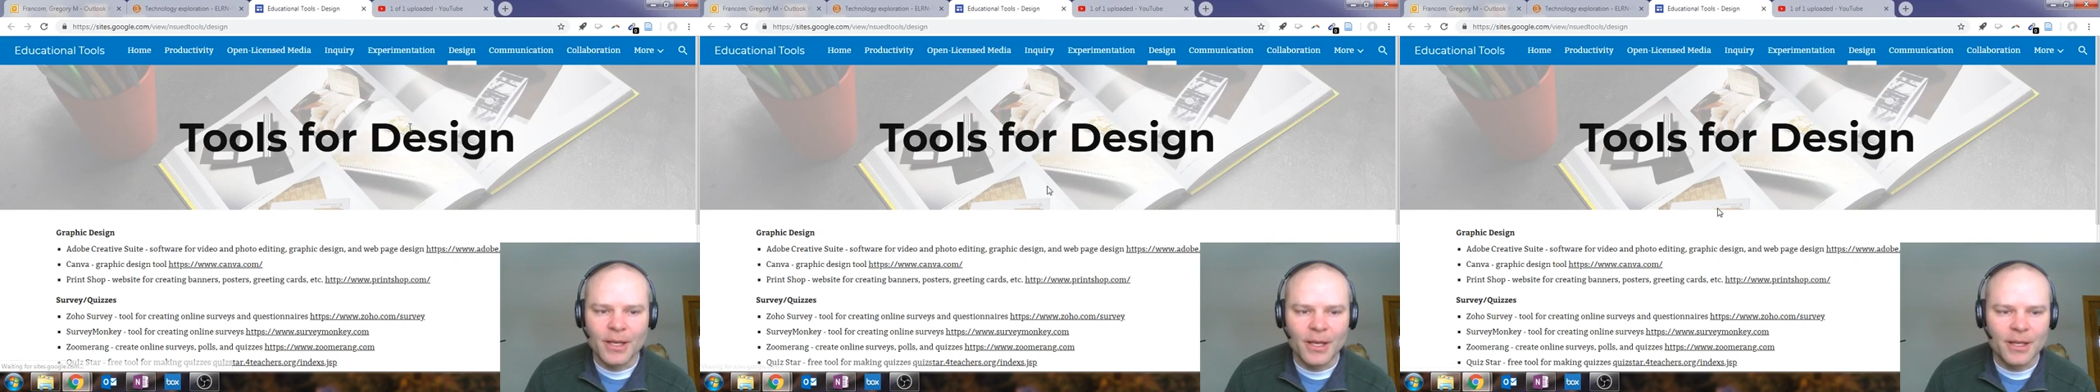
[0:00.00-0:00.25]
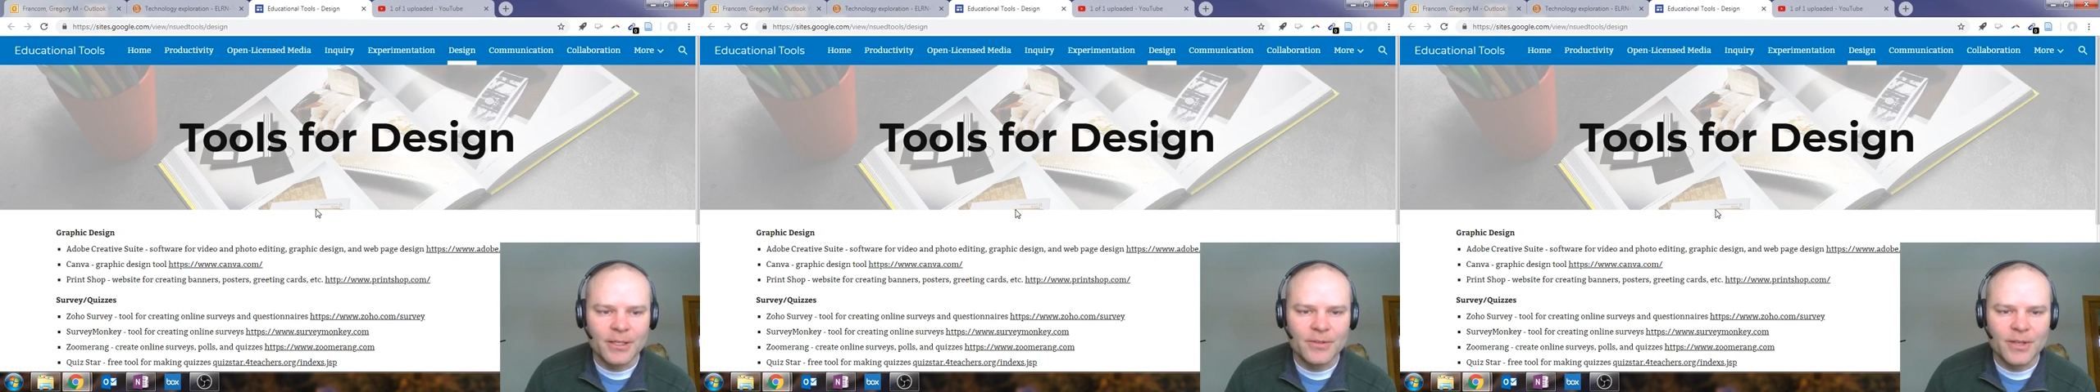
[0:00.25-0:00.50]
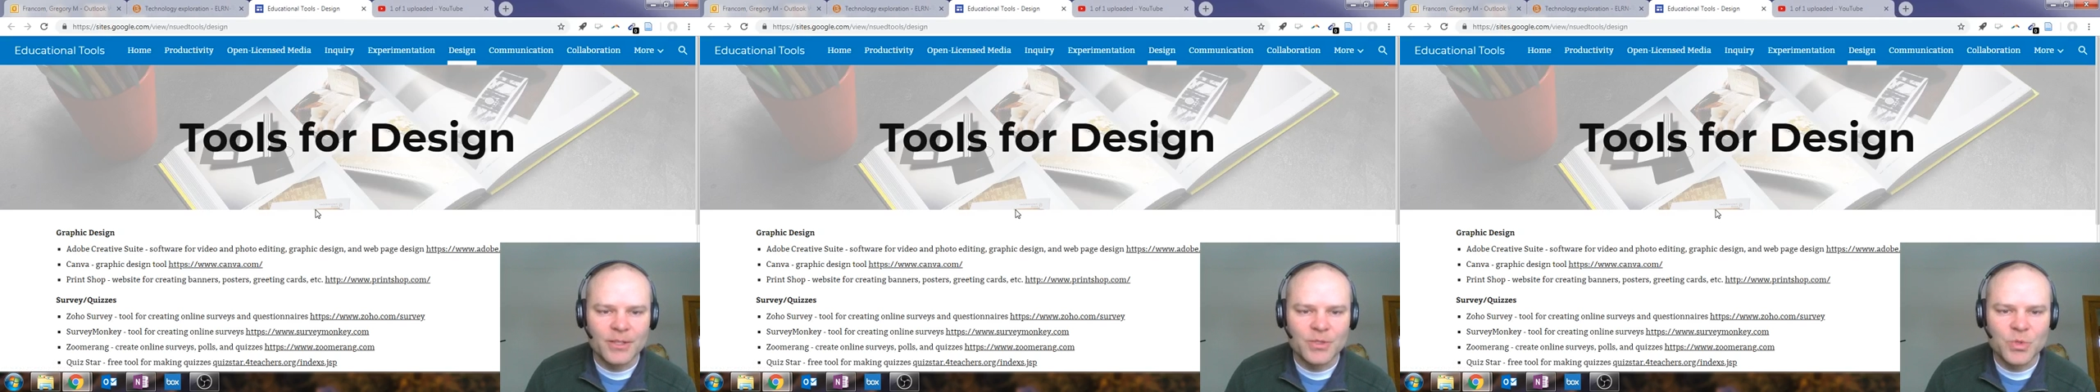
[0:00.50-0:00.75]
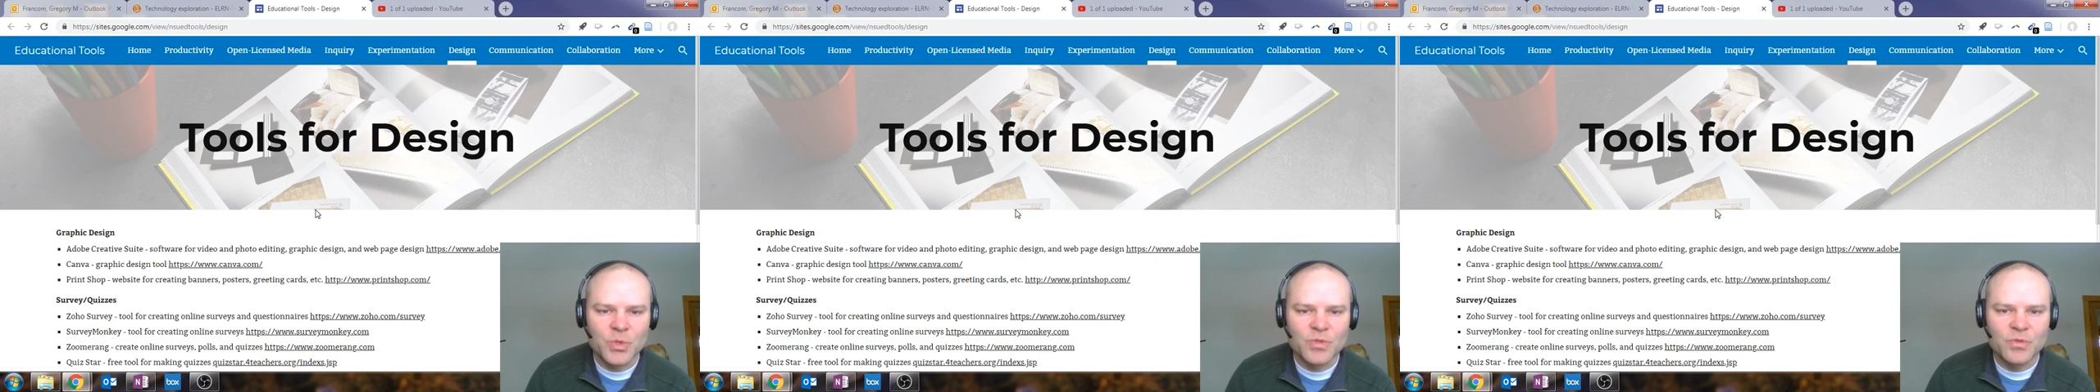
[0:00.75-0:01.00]
And you've got
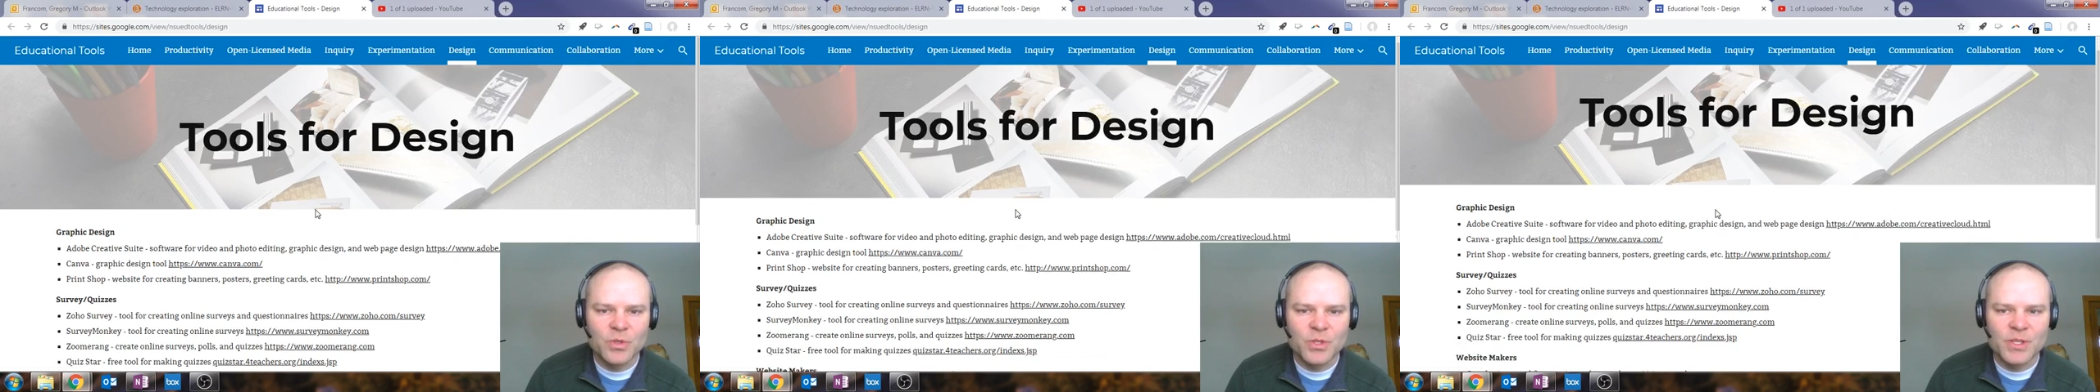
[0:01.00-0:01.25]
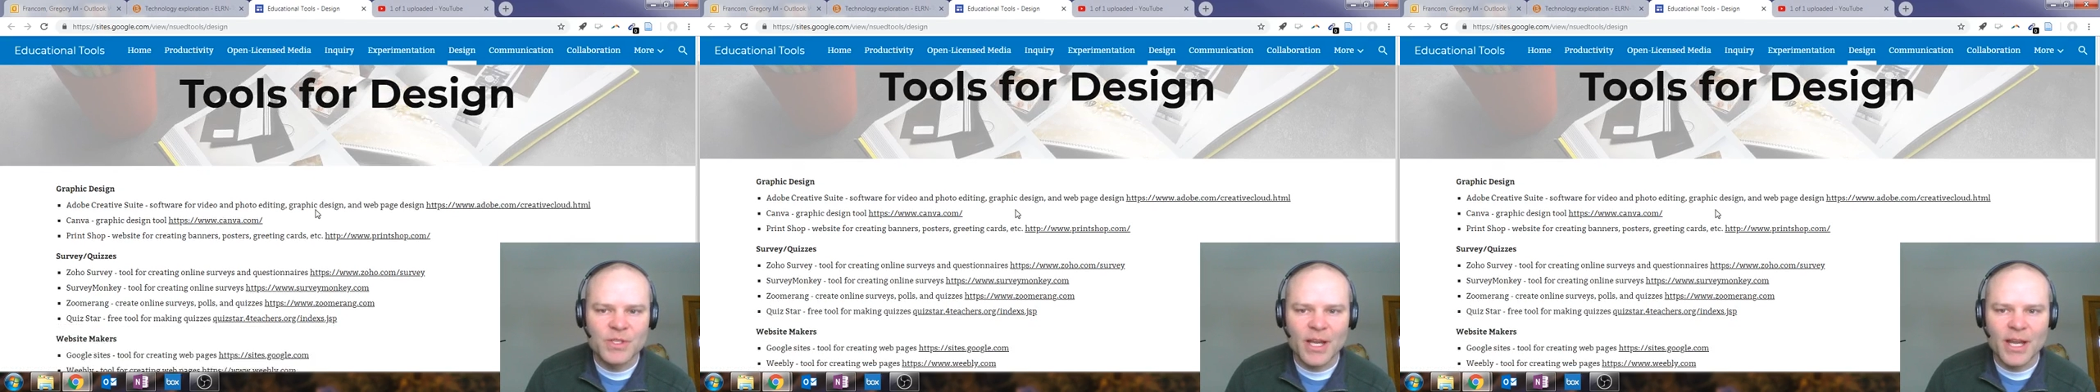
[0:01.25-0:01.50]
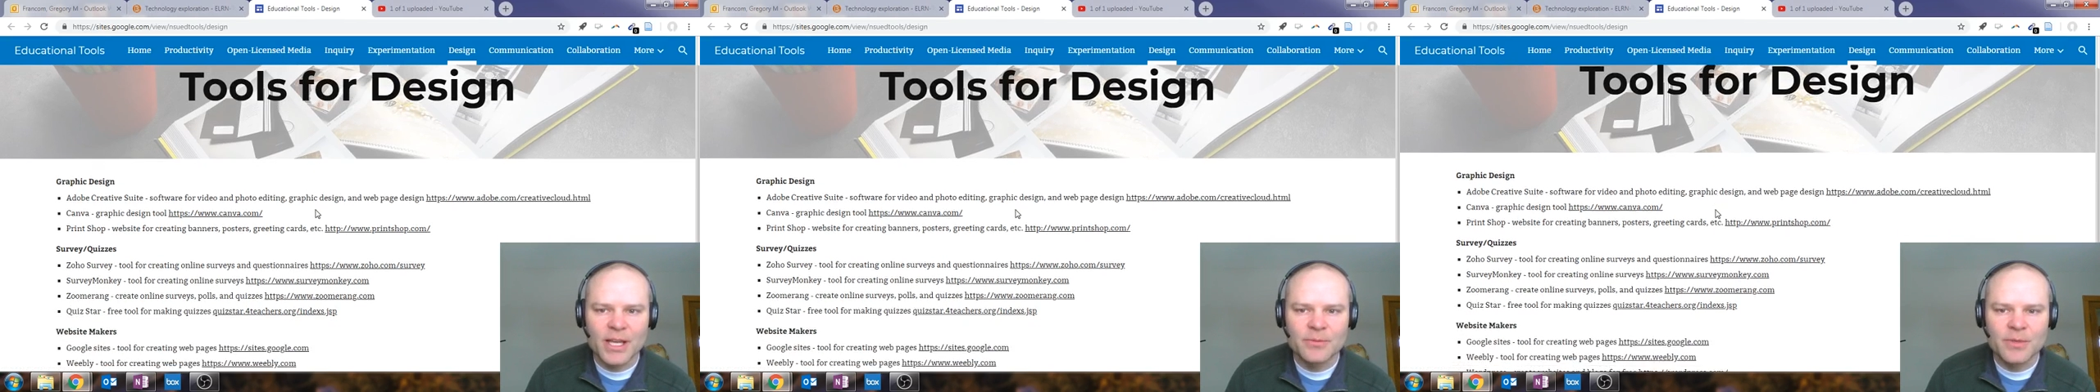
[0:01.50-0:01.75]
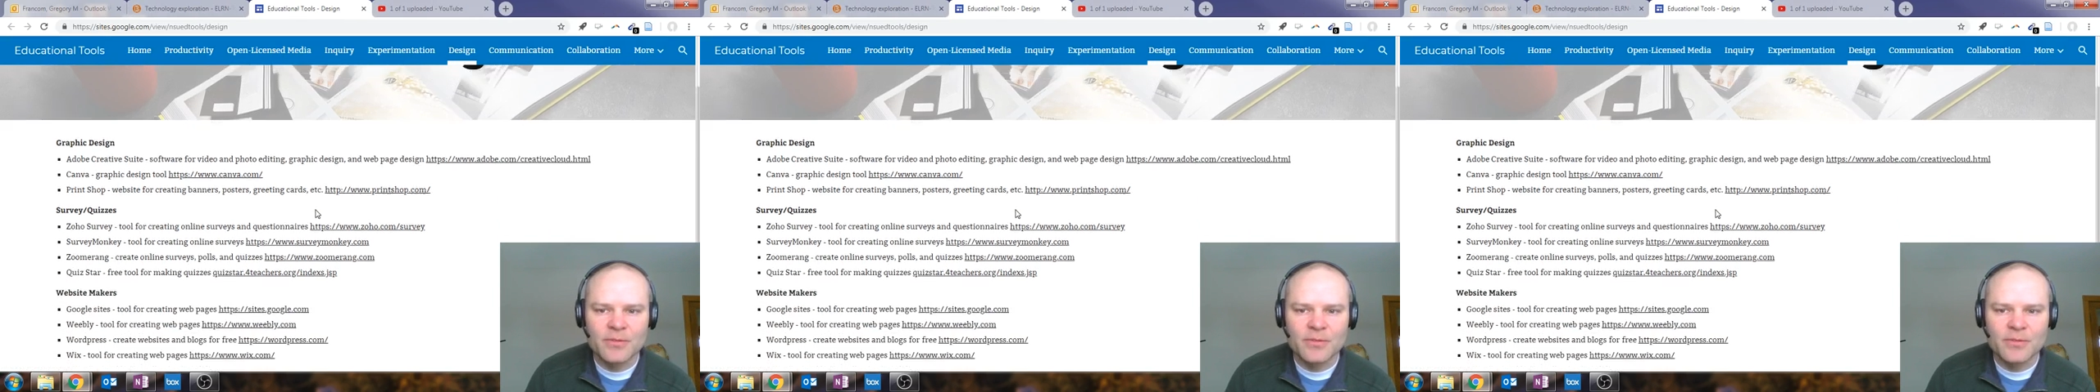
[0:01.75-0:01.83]
tools for design.